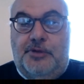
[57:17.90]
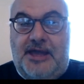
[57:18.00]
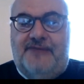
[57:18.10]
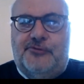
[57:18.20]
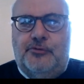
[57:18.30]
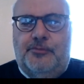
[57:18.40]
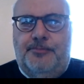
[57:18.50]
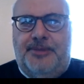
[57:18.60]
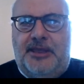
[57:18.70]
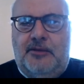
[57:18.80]
have
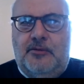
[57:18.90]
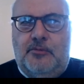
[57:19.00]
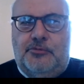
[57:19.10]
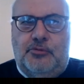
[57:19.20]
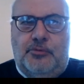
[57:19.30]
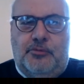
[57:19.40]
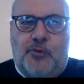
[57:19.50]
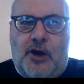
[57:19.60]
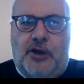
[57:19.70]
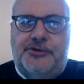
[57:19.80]
to
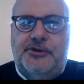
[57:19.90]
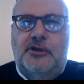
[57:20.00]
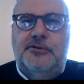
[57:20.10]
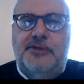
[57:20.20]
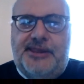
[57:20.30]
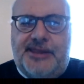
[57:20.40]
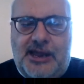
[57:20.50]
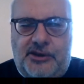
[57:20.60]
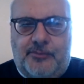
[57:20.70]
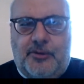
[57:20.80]
want to
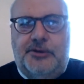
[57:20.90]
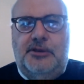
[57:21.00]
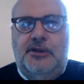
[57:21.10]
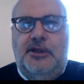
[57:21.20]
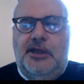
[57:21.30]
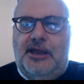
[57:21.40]
sell your model,